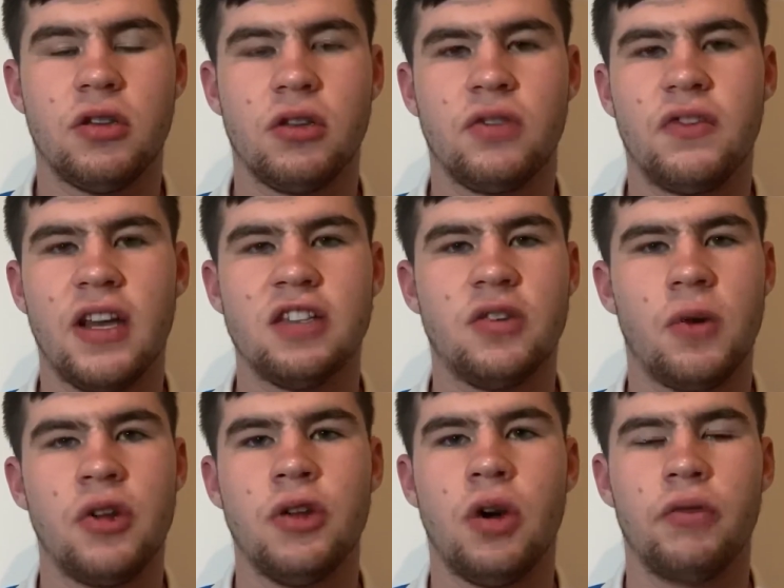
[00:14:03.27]
fans who
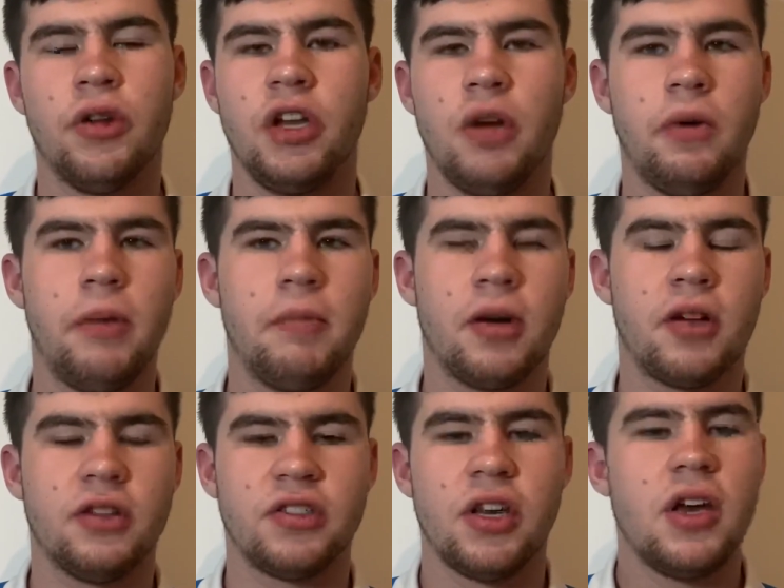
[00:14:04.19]
are not renewing,
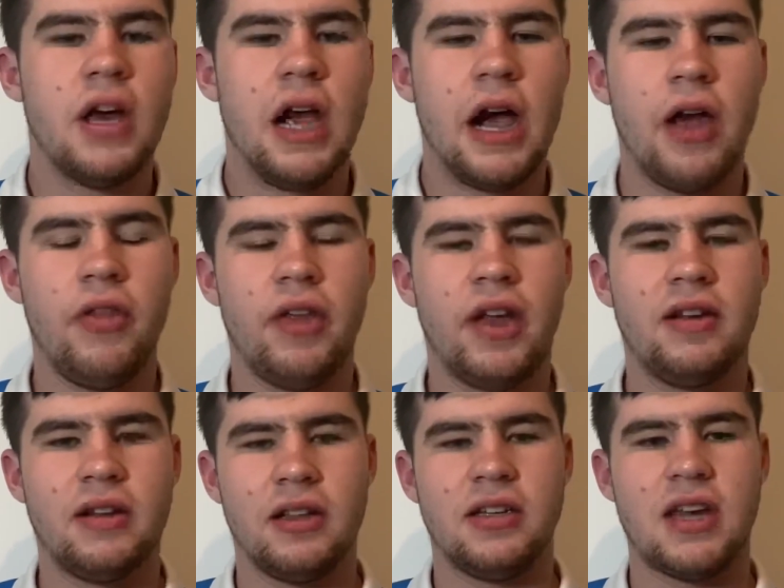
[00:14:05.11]
because at the
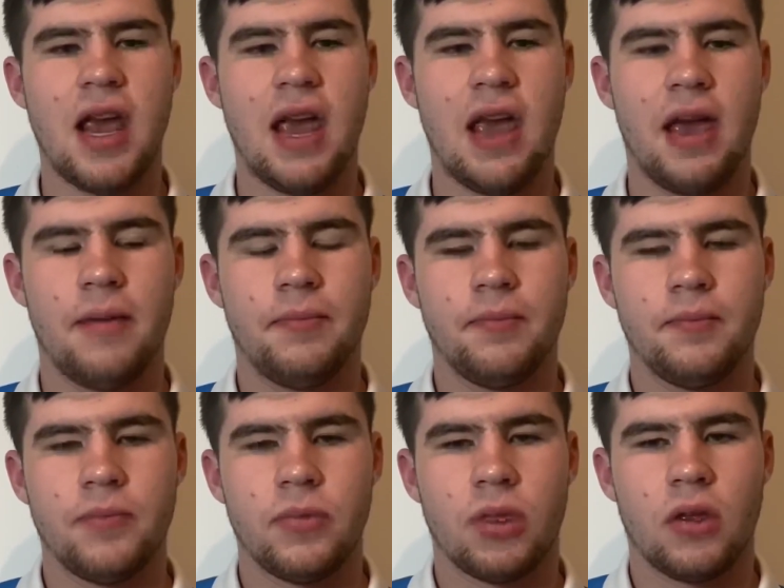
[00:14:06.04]
end of the day,
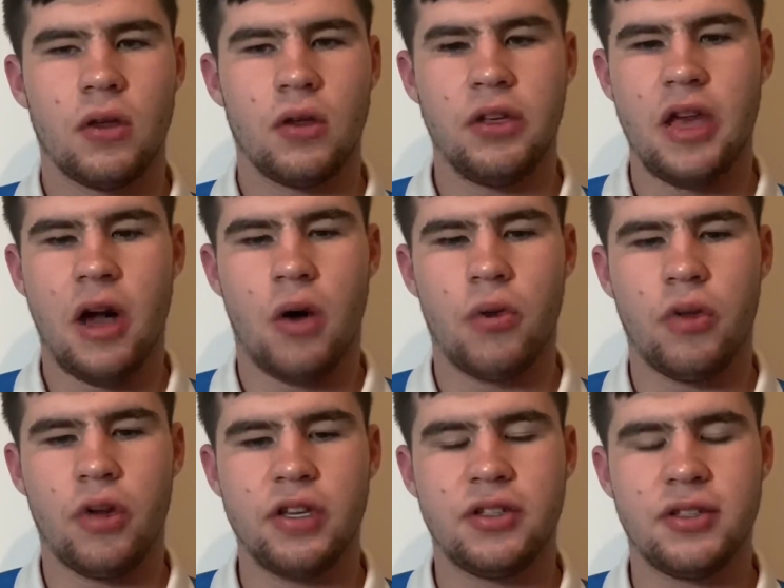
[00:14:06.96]
yeah,
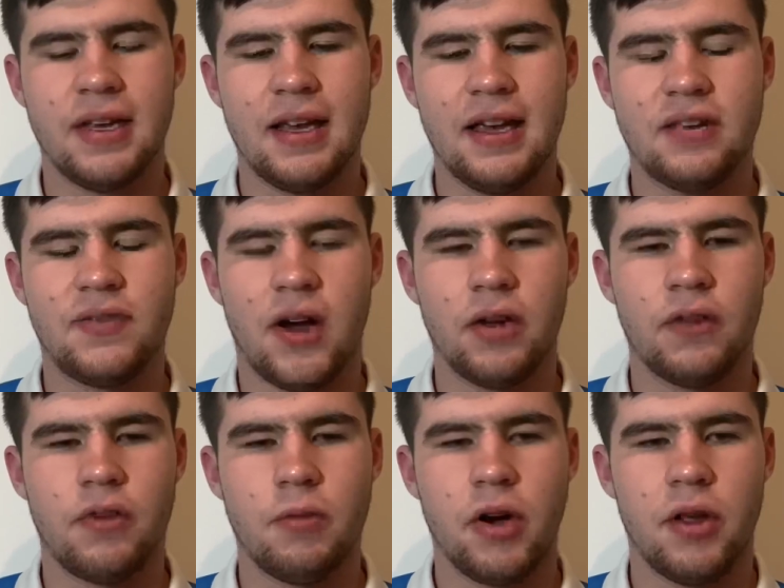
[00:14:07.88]
although it is value
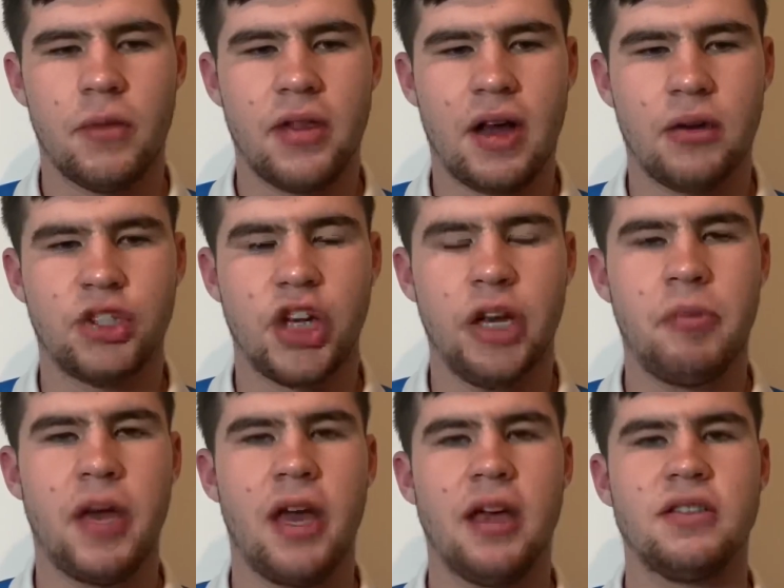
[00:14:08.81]
for money with how cheap
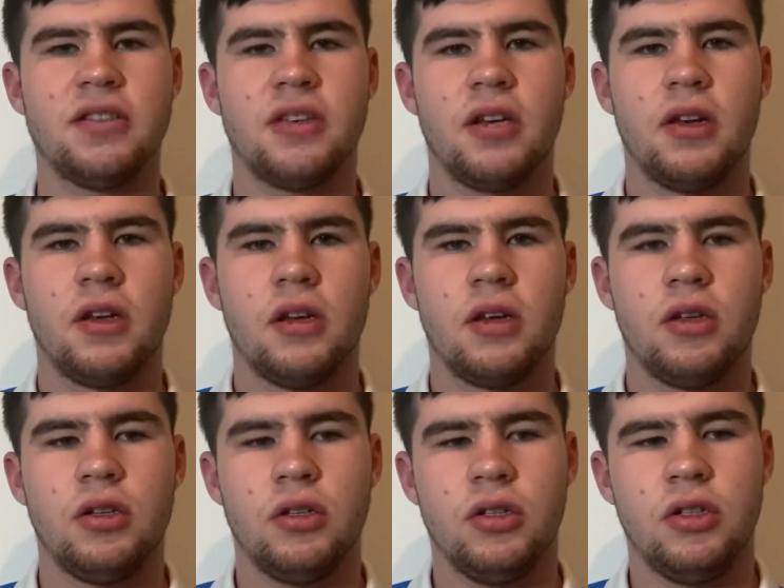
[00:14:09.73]
it is,
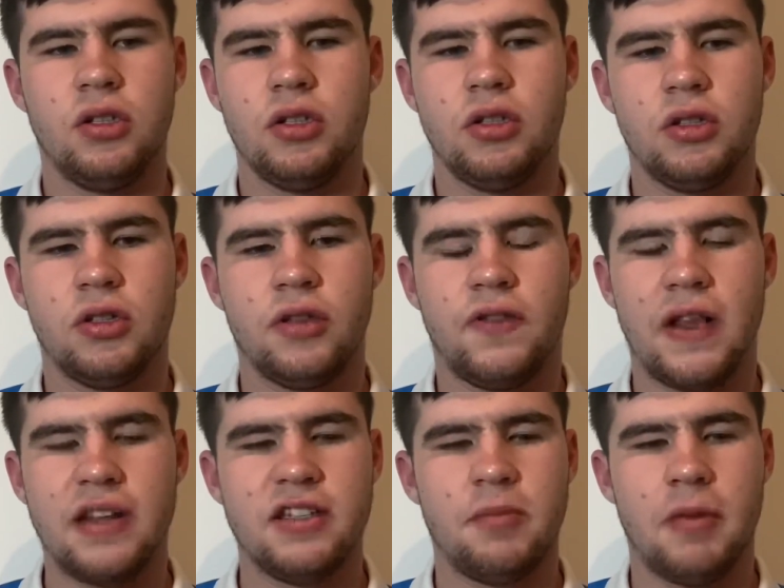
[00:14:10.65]
the
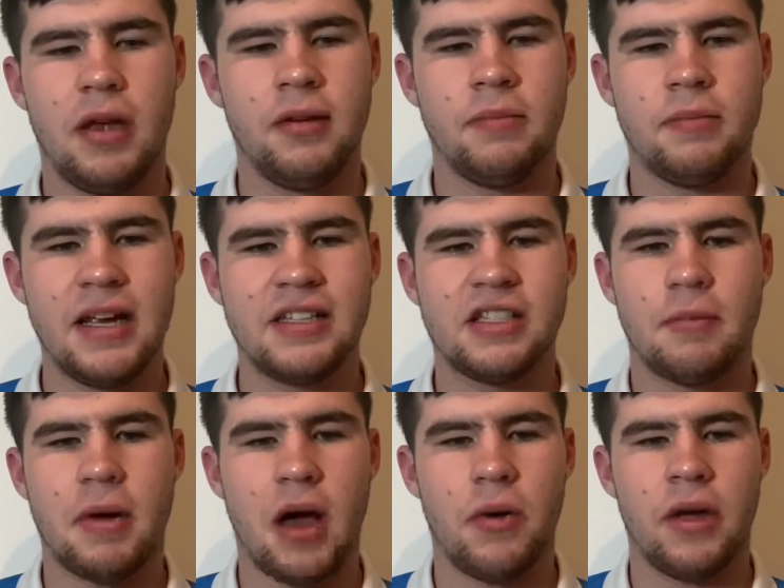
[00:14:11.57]
fans are being messed
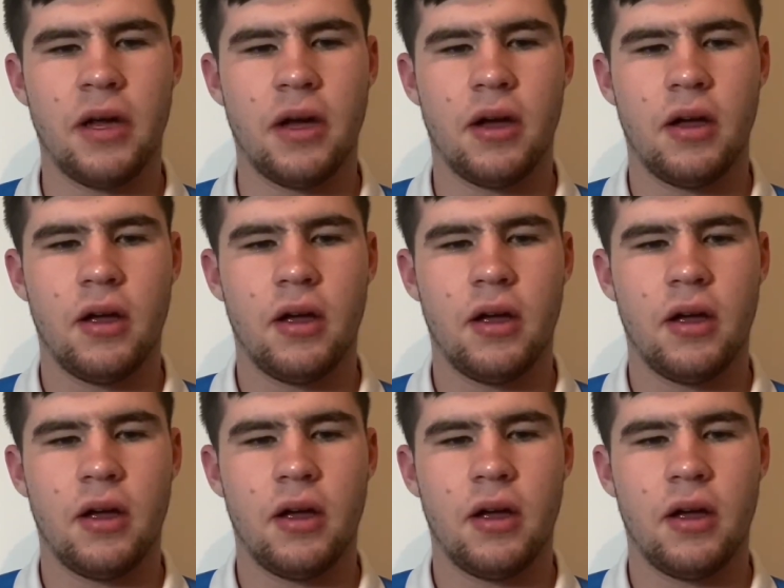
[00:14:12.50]
about here.